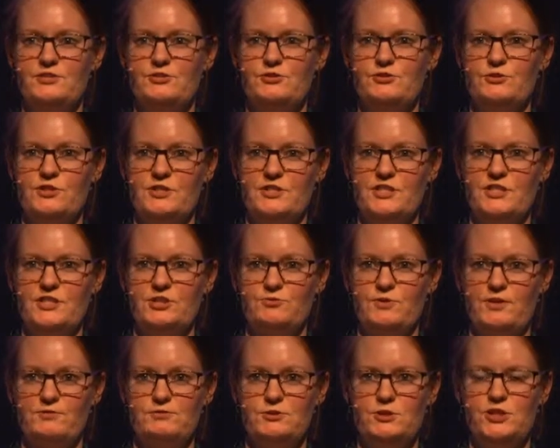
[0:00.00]

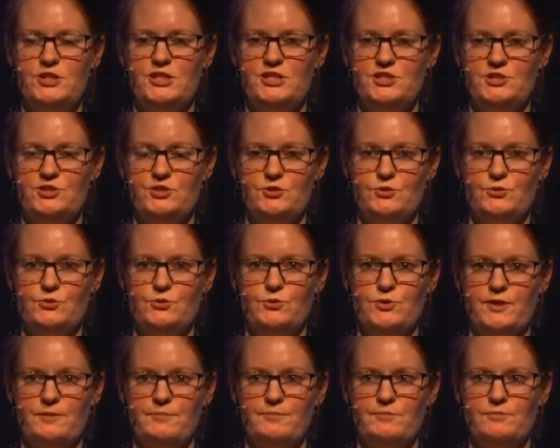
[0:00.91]
Sudanese refugees
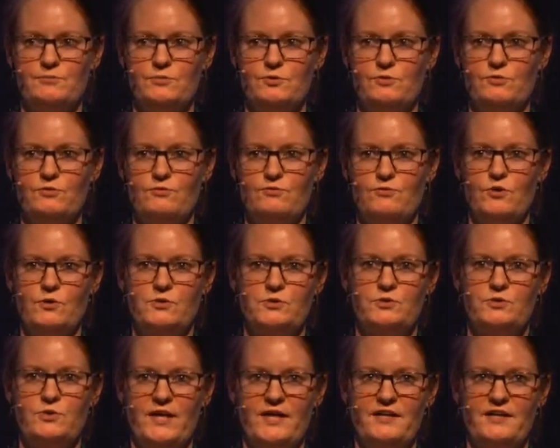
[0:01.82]
who
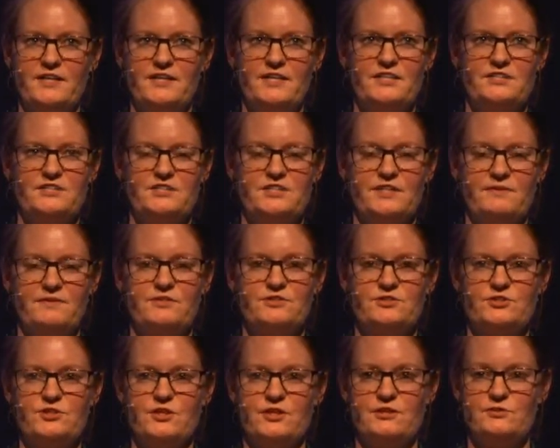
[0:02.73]
flocked to Agadez at
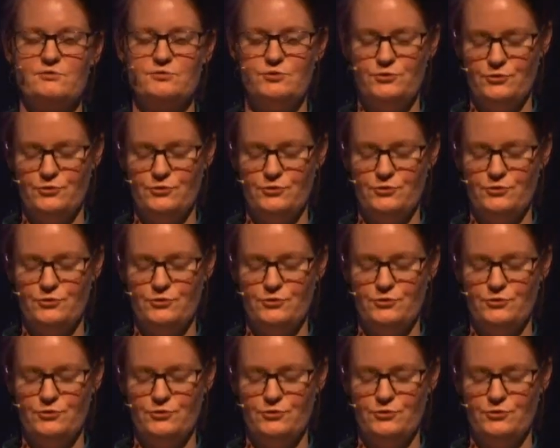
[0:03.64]
the start of